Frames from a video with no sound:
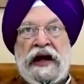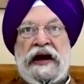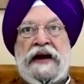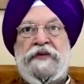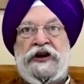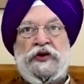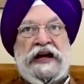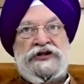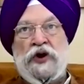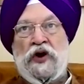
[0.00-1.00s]
And number two,
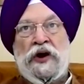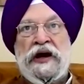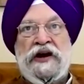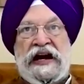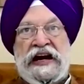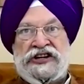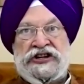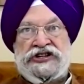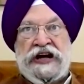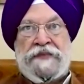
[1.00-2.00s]
there's no
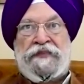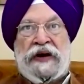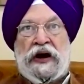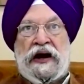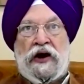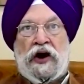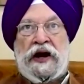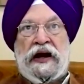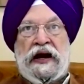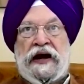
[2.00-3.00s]
relationship uh,
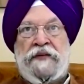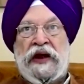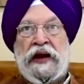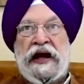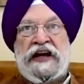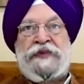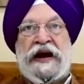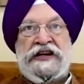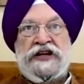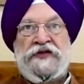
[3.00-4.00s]
on uh,
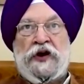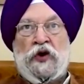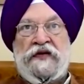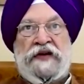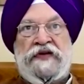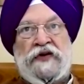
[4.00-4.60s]
expenditure for COVID.